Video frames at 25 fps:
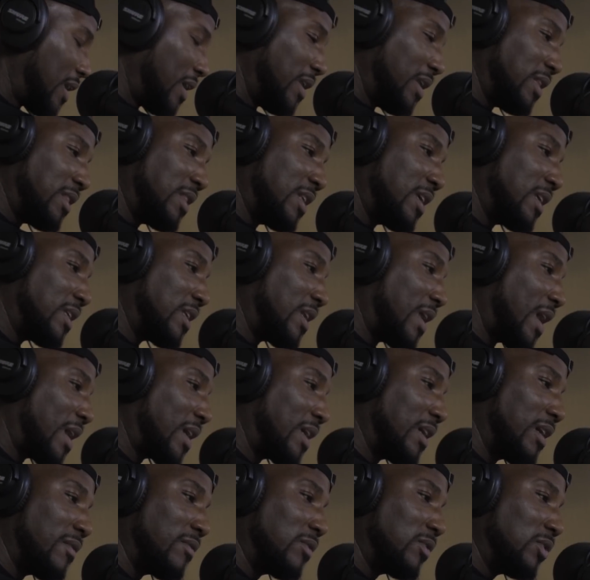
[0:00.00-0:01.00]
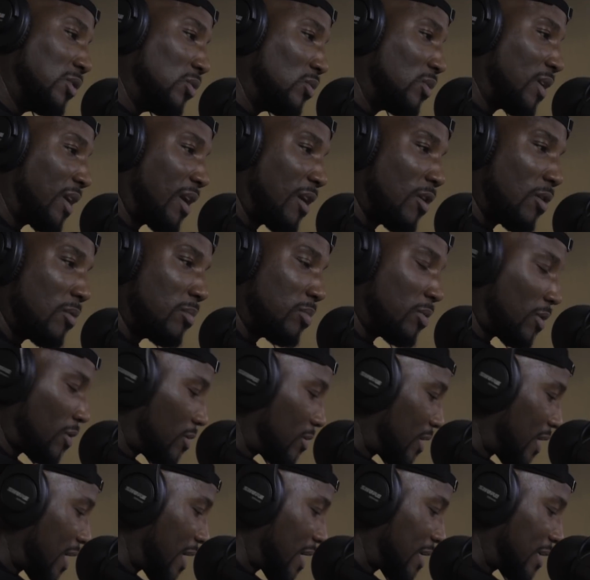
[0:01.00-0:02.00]
anything that I can ever do to help,
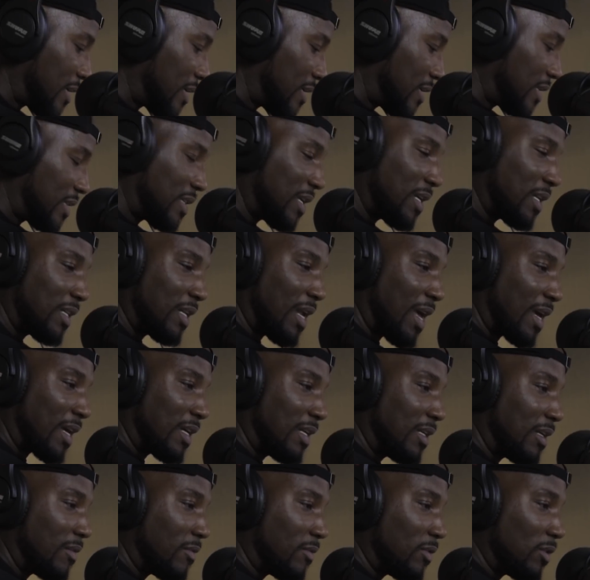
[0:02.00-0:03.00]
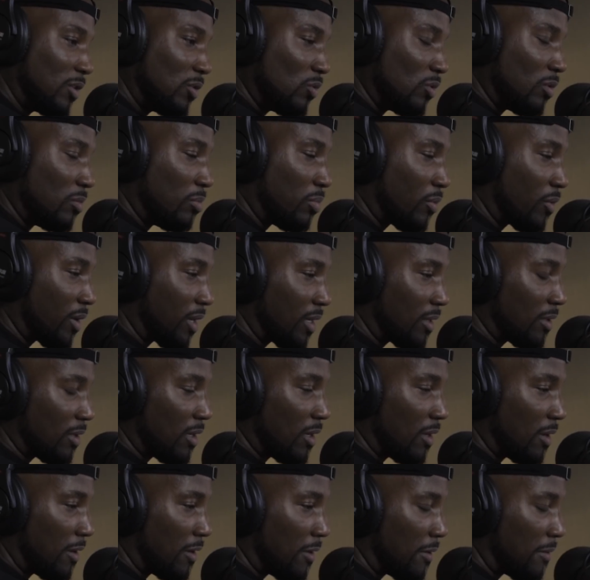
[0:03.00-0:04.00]
bro. Like anything that I can ever do to
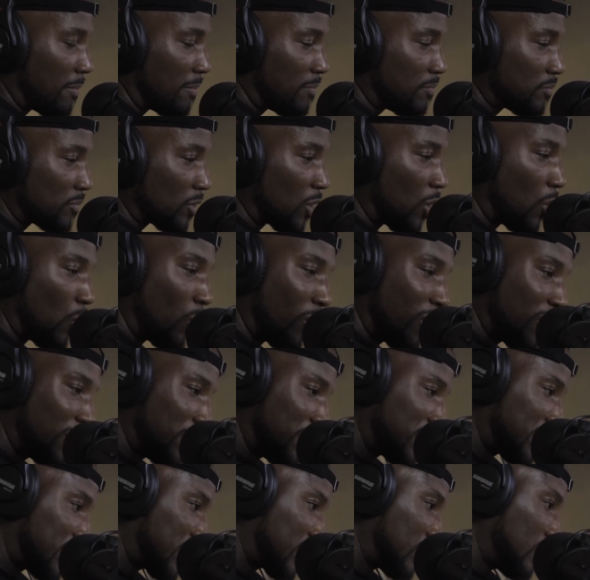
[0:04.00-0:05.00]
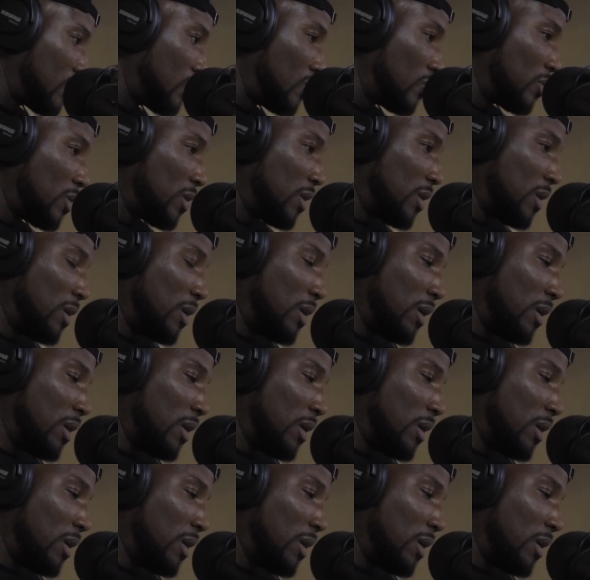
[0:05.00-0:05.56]
bring awareness to,